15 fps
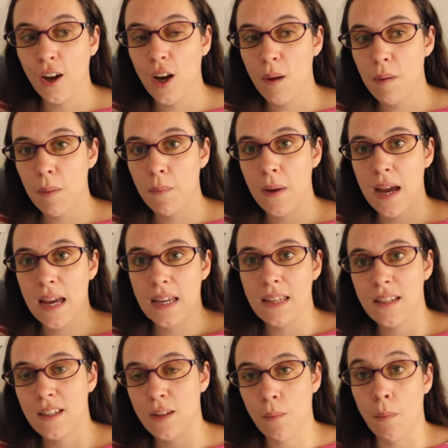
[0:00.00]
copy
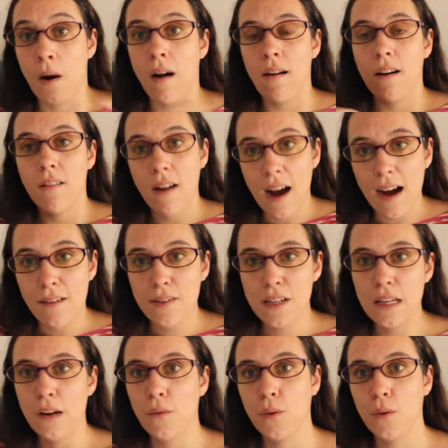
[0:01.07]
paste the paragraphs